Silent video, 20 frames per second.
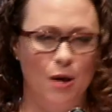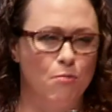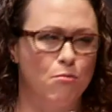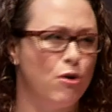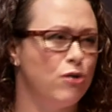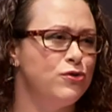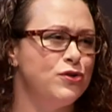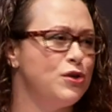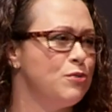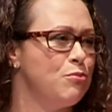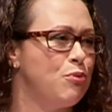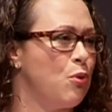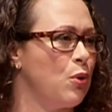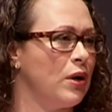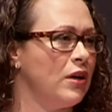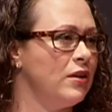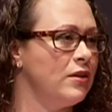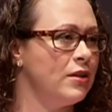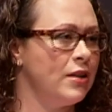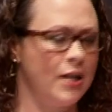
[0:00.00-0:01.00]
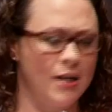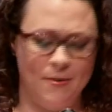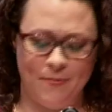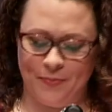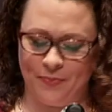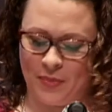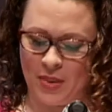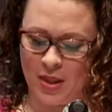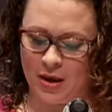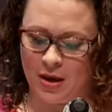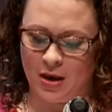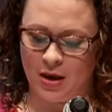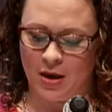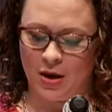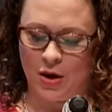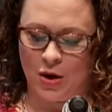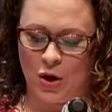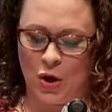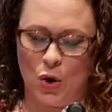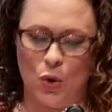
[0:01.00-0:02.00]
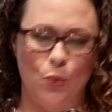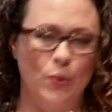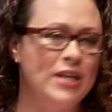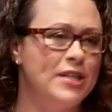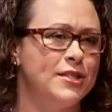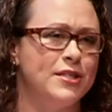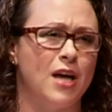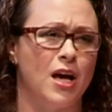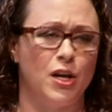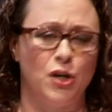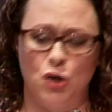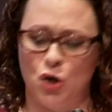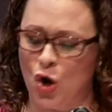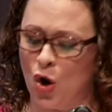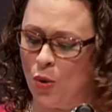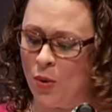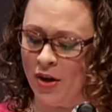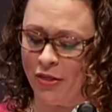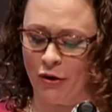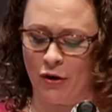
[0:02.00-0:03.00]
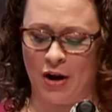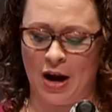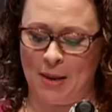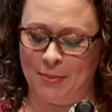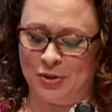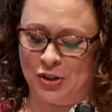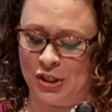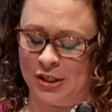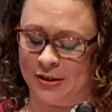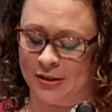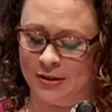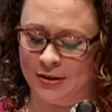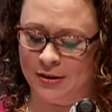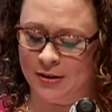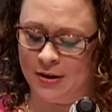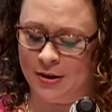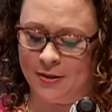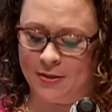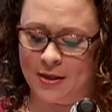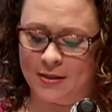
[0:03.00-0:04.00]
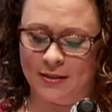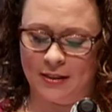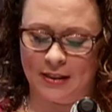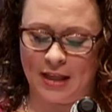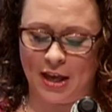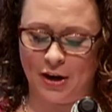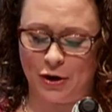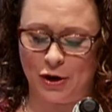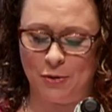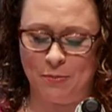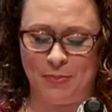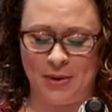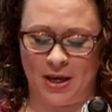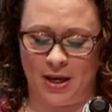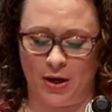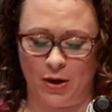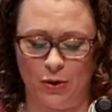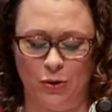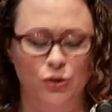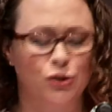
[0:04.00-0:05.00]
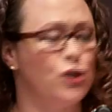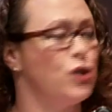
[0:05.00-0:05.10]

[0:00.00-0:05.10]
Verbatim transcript: Most importantly, we saw no other option than let her be who